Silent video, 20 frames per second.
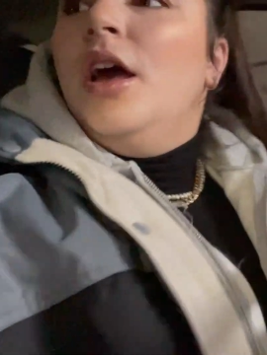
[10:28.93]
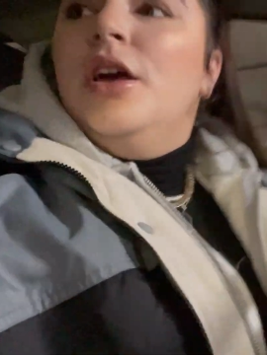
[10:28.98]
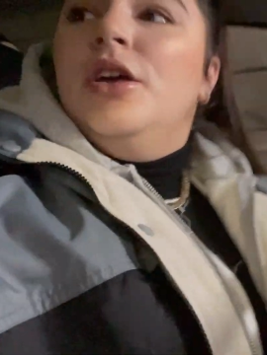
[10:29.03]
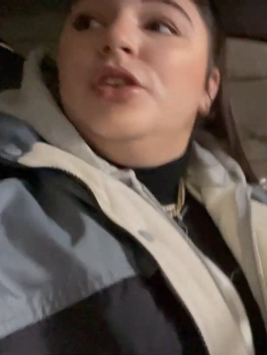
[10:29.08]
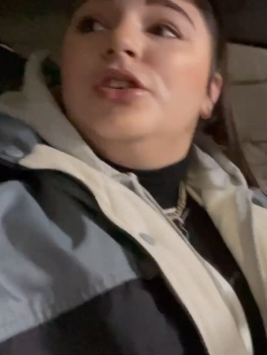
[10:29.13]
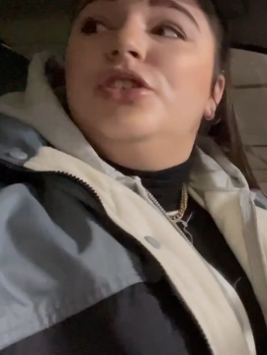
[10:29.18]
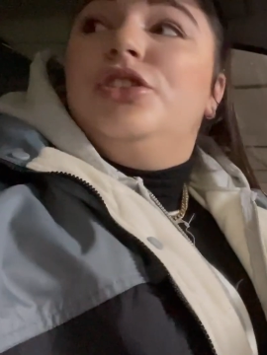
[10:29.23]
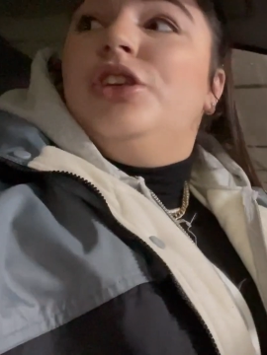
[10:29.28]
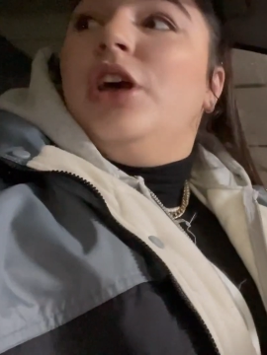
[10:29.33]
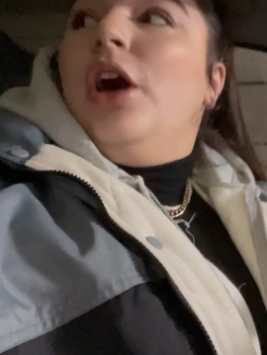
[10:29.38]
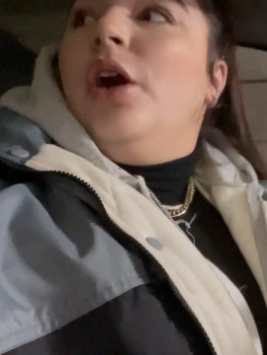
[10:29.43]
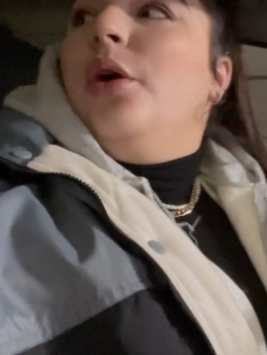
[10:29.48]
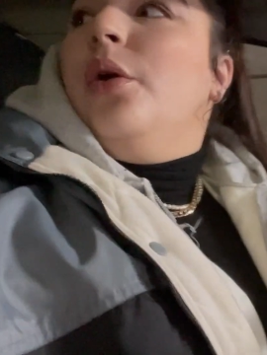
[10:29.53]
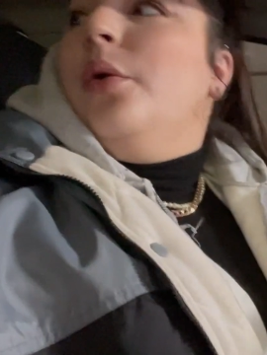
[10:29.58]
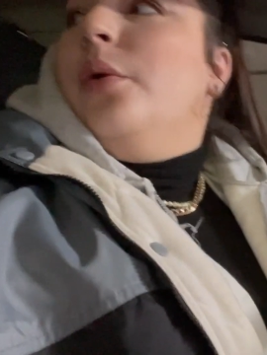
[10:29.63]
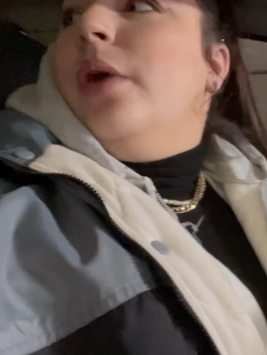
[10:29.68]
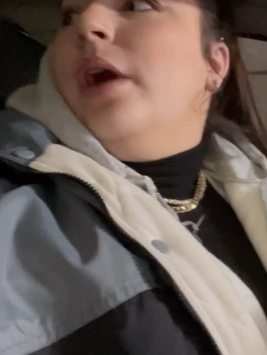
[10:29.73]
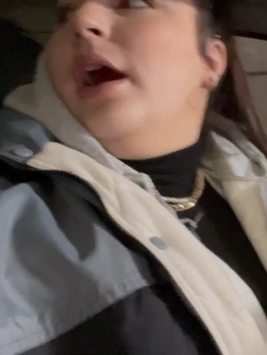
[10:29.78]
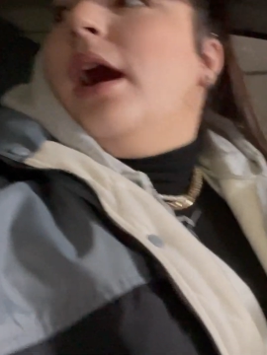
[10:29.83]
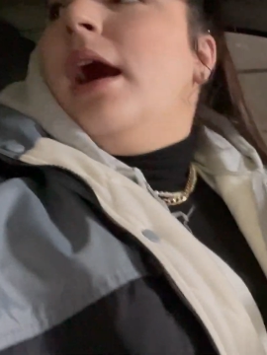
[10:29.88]

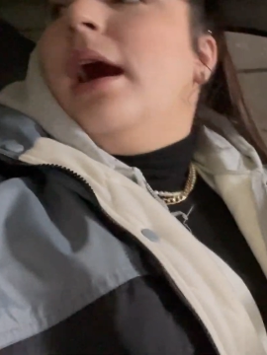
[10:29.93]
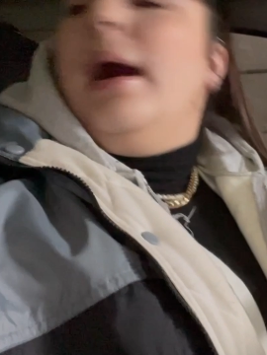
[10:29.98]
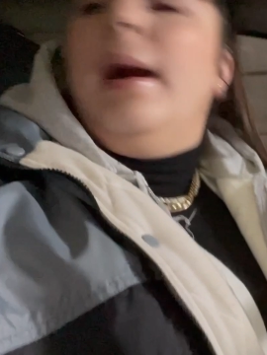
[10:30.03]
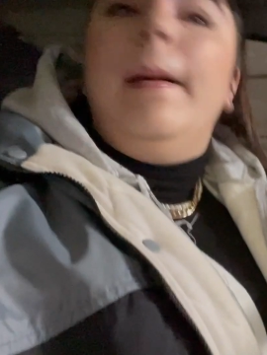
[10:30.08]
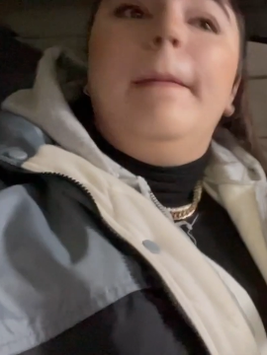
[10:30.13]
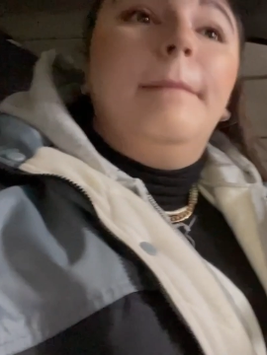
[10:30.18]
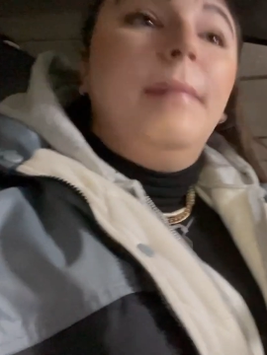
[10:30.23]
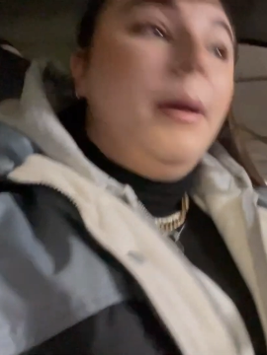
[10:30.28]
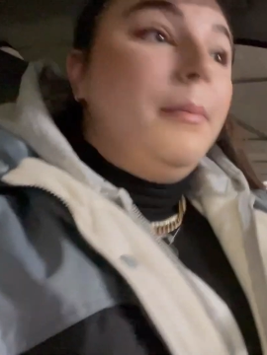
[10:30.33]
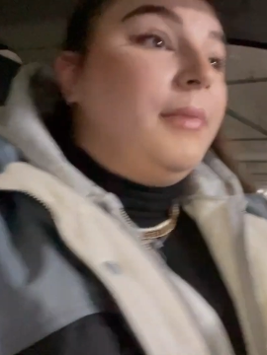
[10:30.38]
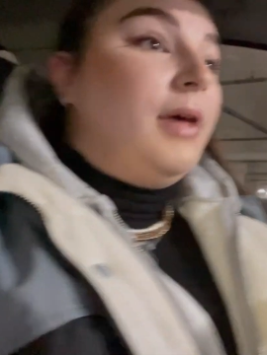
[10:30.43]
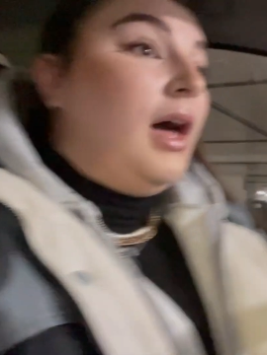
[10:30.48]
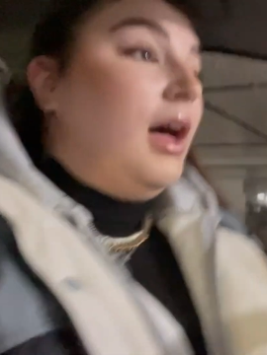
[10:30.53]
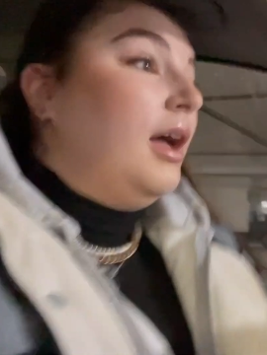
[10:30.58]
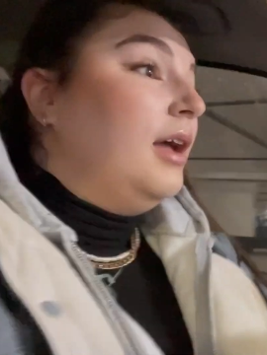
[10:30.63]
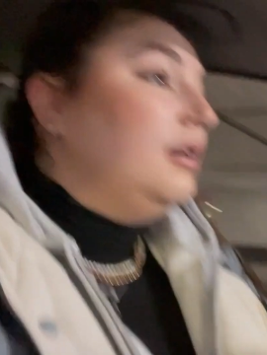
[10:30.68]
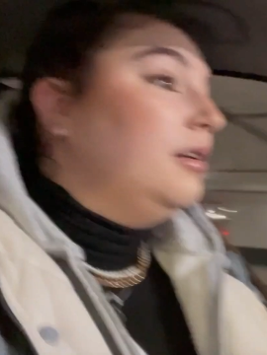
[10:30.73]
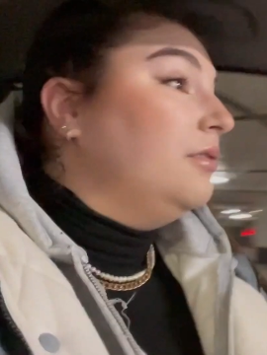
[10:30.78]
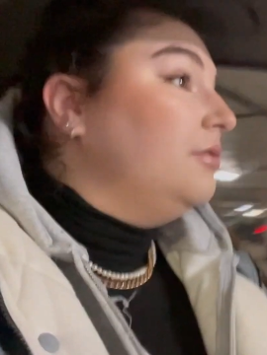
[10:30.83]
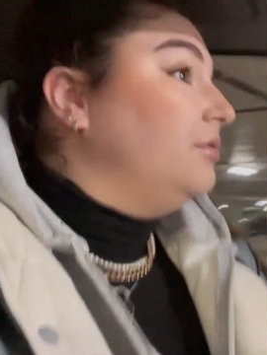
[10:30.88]
So, I'm
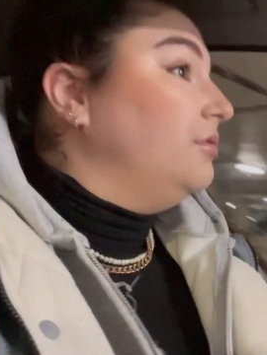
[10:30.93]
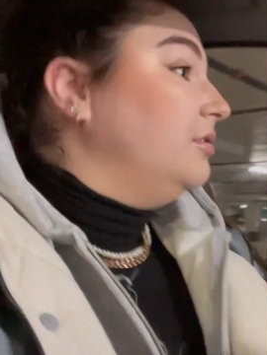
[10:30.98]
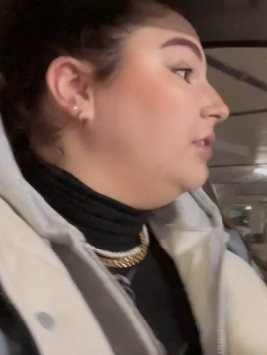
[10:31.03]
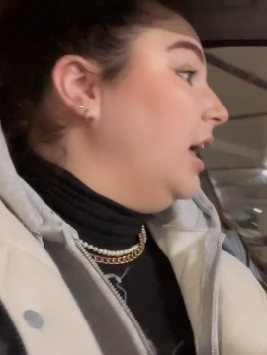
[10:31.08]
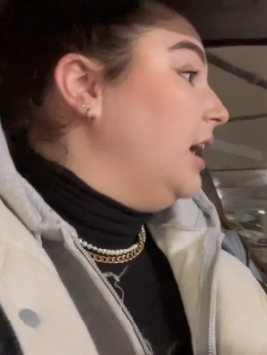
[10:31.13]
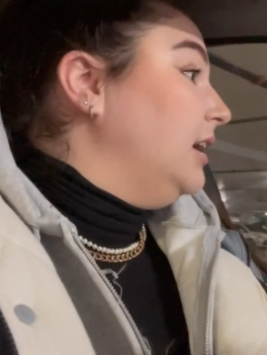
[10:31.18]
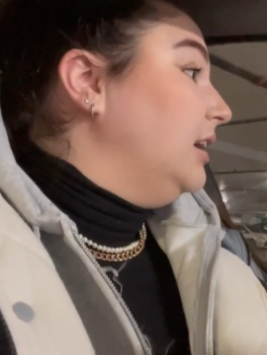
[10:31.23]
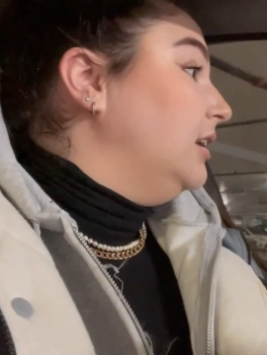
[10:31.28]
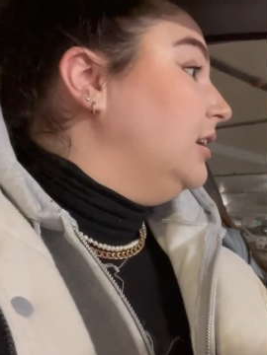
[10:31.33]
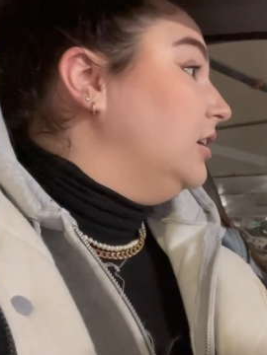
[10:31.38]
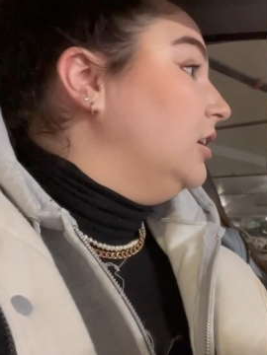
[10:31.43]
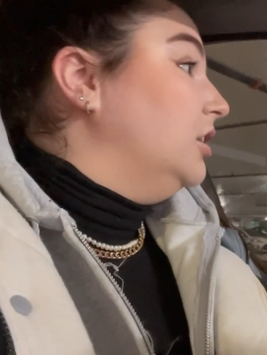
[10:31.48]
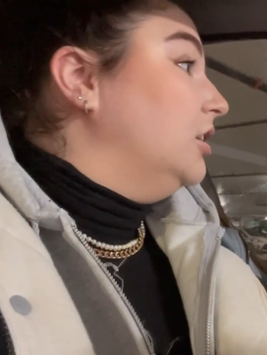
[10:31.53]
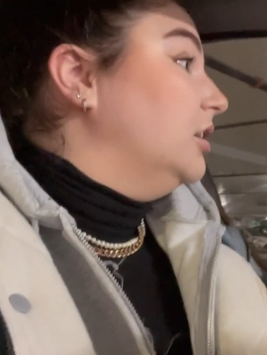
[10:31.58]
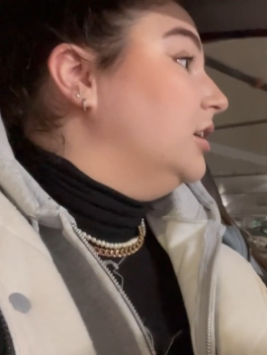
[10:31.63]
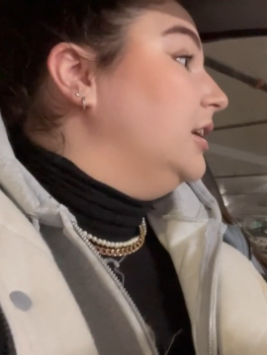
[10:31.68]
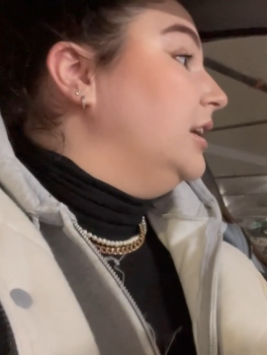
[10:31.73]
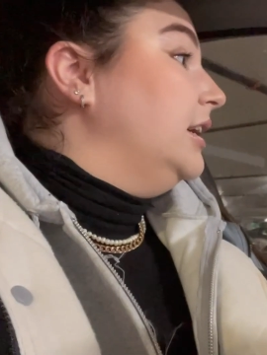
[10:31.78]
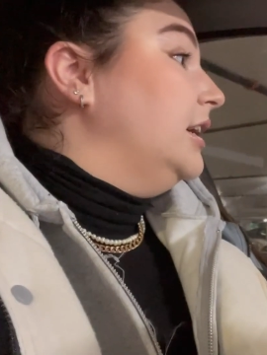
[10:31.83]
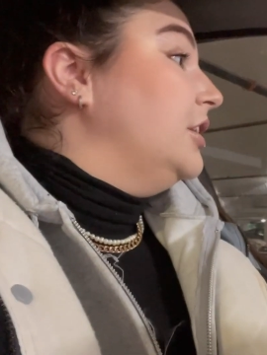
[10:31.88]
kind of like in a
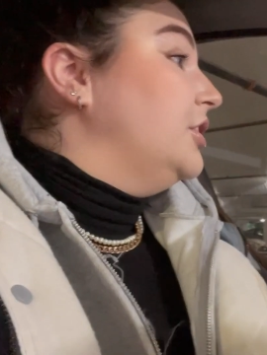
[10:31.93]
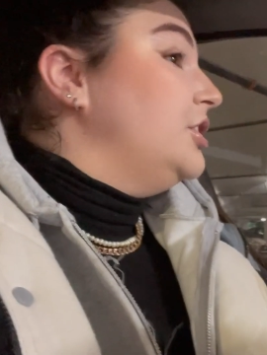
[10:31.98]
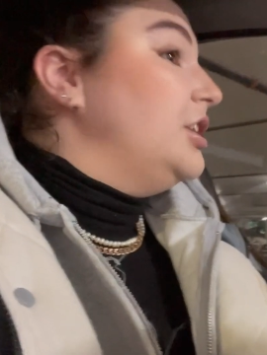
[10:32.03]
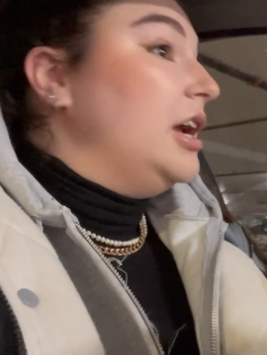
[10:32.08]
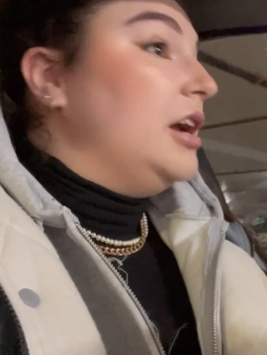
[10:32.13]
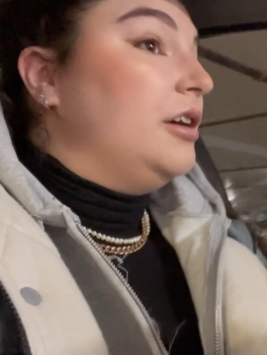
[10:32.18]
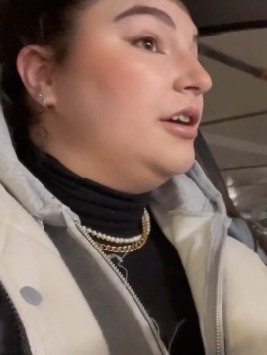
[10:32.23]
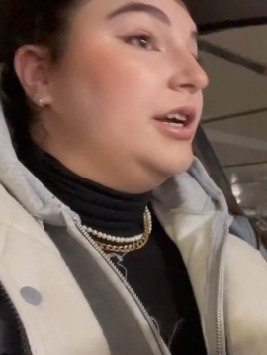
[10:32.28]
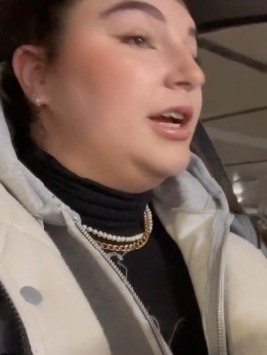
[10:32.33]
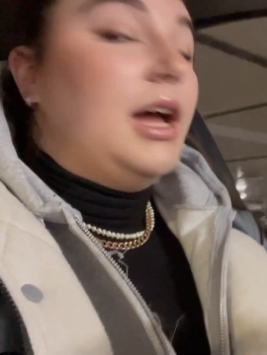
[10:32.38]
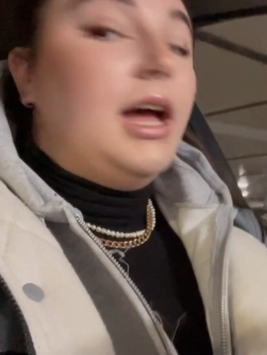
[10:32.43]
good-ish area.